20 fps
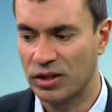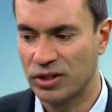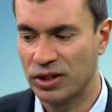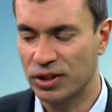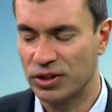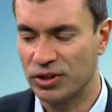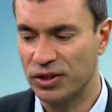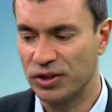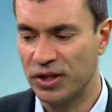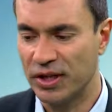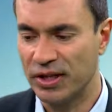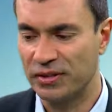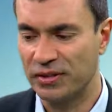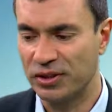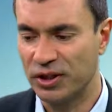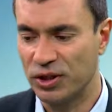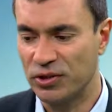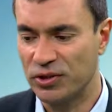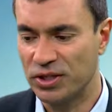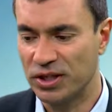So do you think
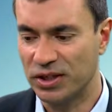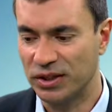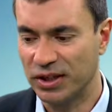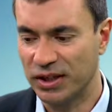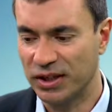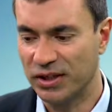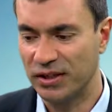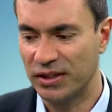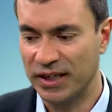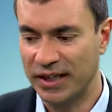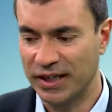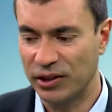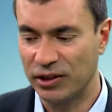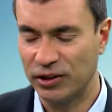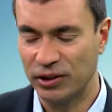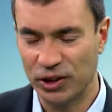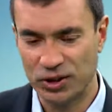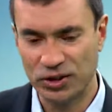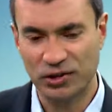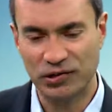using the
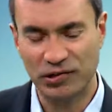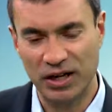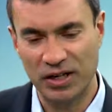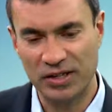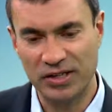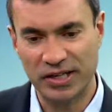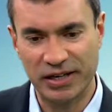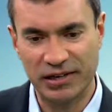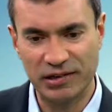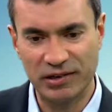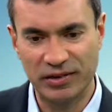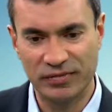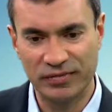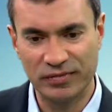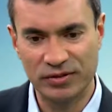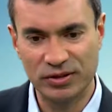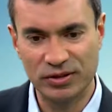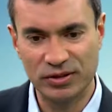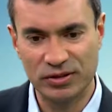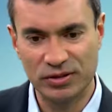inclusion criteria of
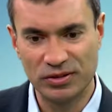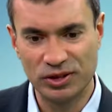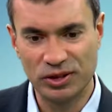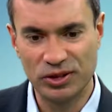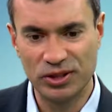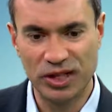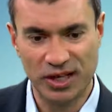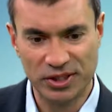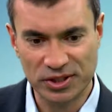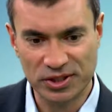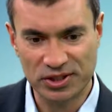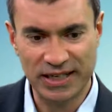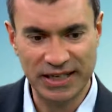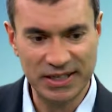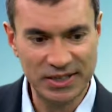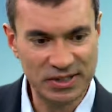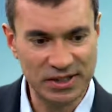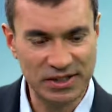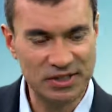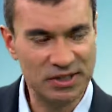just
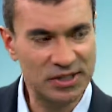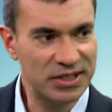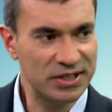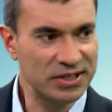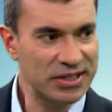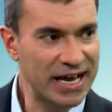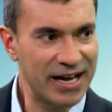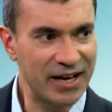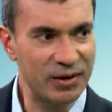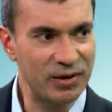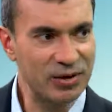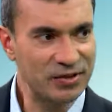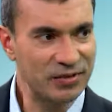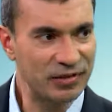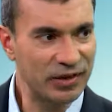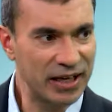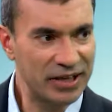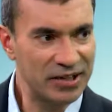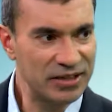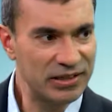less than 6 hours for
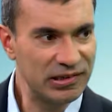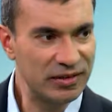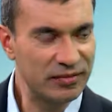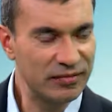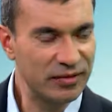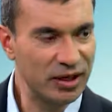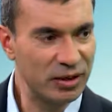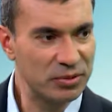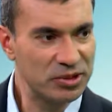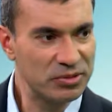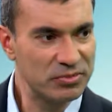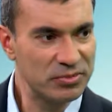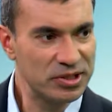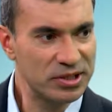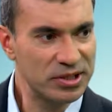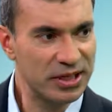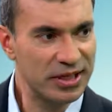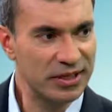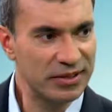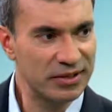an anterior infarct was a
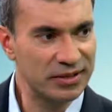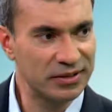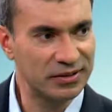mistake?